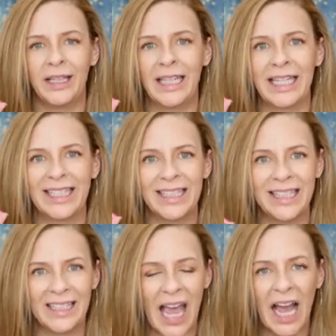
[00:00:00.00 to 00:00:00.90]
the
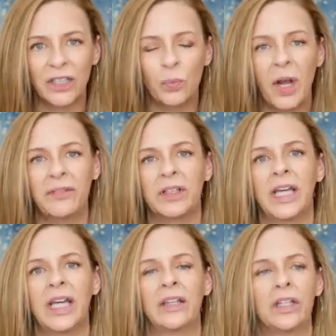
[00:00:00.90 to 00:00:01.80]
exact
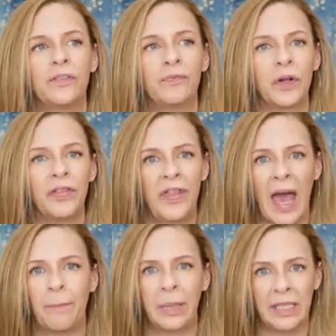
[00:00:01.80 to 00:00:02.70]
wavelength for
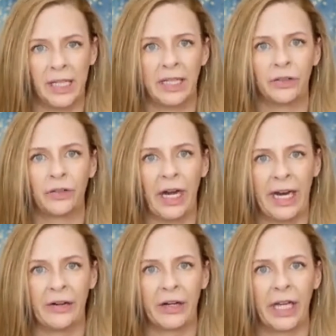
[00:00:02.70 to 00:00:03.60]
that particular
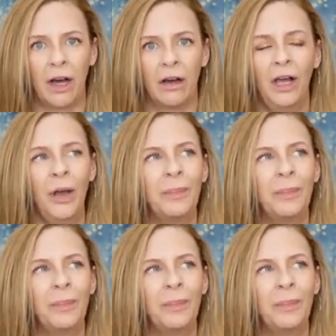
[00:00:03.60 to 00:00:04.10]
area,